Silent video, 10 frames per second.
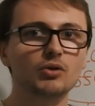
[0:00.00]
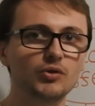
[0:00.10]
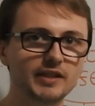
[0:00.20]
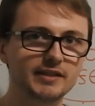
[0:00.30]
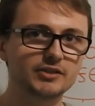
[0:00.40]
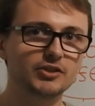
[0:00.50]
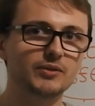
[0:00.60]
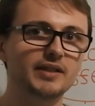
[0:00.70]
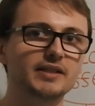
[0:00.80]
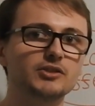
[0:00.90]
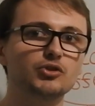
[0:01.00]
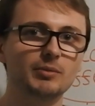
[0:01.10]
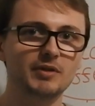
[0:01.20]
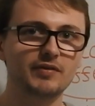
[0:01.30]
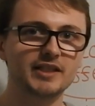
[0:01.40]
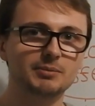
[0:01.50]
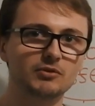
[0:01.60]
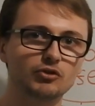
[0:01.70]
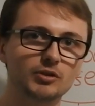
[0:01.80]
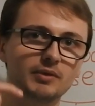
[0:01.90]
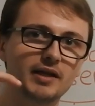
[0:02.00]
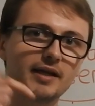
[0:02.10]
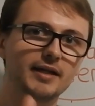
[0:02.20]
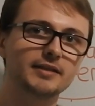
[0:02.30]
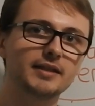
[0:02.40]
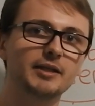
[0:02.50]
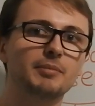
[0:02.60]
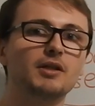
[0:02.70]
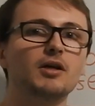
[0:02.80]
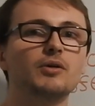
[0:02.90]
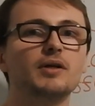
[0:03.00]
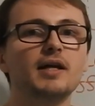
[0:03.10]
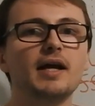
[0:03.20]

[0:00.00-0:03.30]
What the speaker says: All you need to do is join my Facebook group in the link below